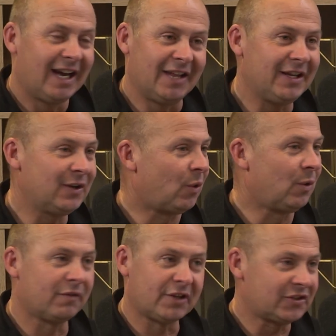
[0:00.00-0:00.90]
And then
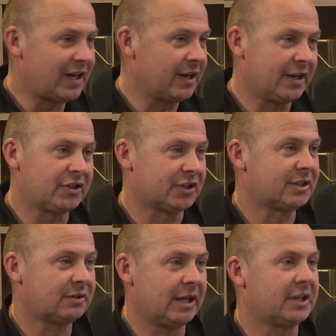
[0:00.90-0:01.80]
all of a sudden, it
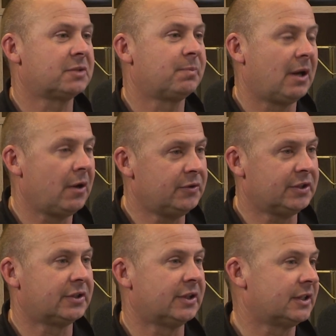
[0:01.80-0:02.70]
just explodes
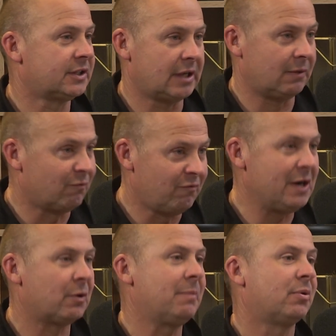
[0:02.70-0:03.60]
into this a
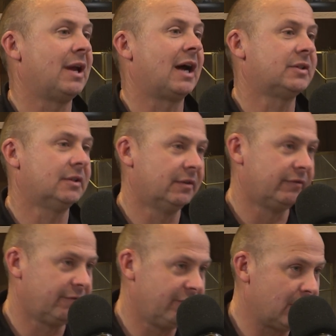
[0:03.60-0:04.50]
very productive,